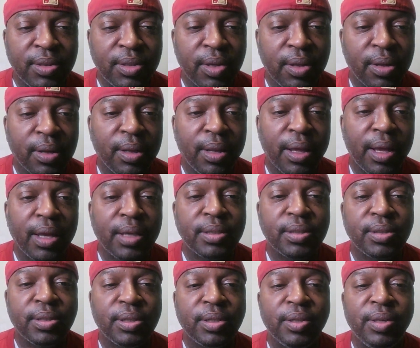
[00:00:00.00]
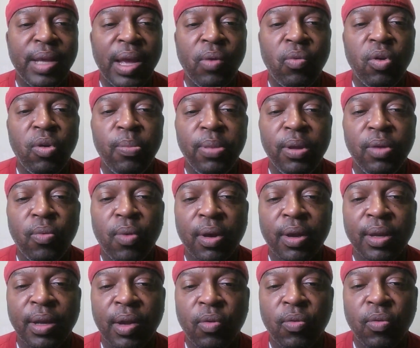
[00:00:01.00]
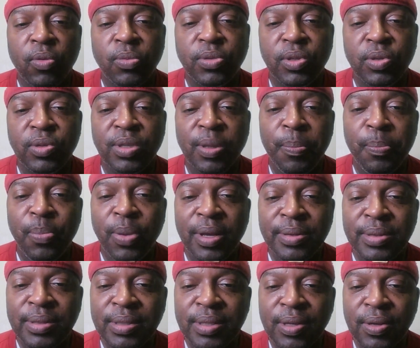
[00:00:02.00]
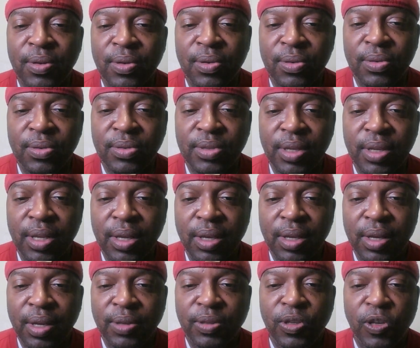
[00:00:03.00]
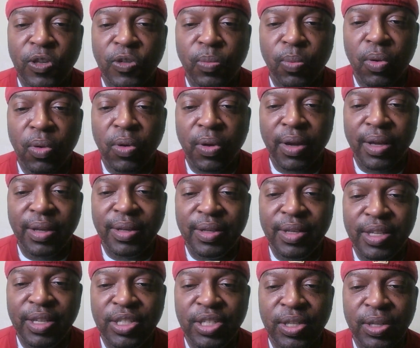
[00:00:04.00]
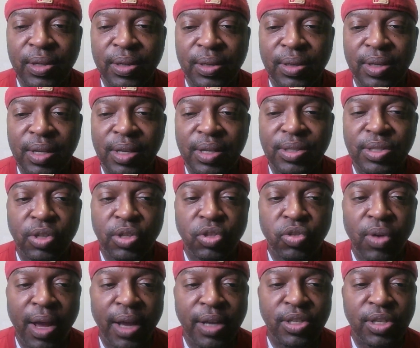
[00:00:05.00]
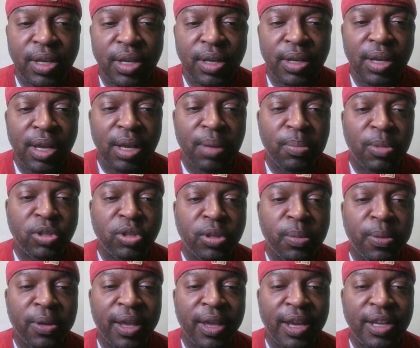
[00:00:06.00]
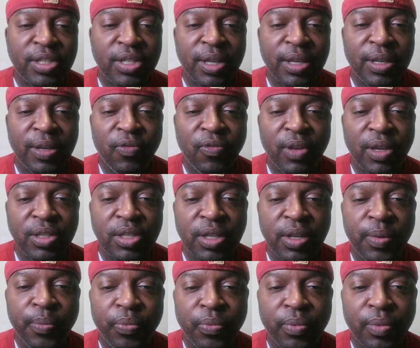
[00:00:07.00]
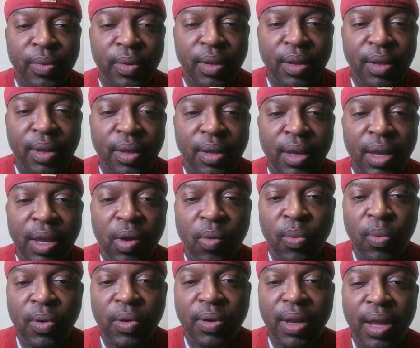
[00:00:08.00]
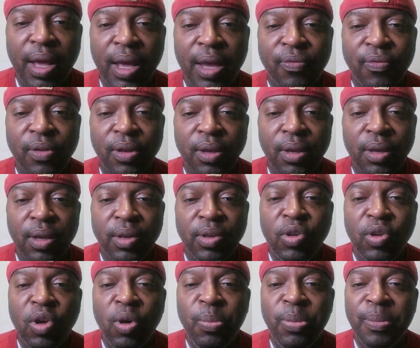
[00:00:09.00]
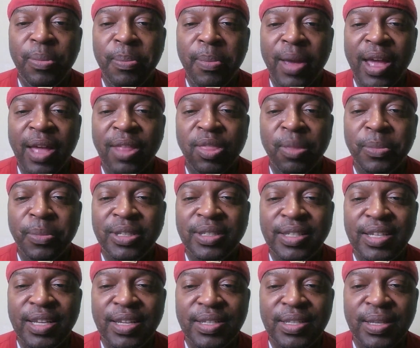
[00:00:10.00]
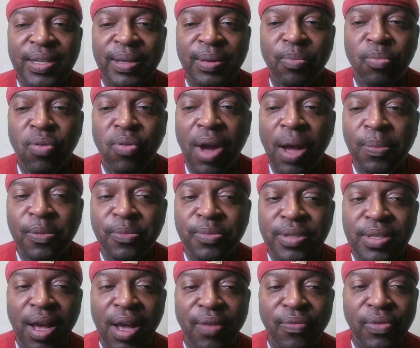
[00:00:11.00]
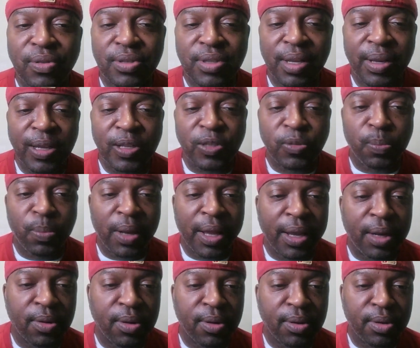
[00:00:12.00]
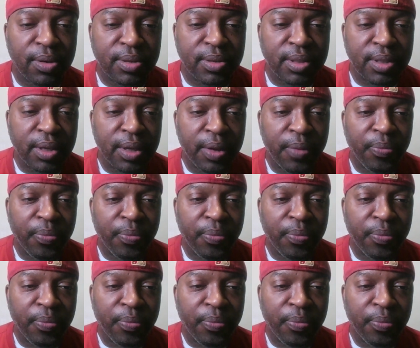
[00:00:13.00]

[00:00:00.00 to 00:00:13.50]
tell the class, today we'll be working in groups using pencils to explore addition, subtraction, multiplication, and division in real life. You'll be mathematician, problem solvers, and explainers.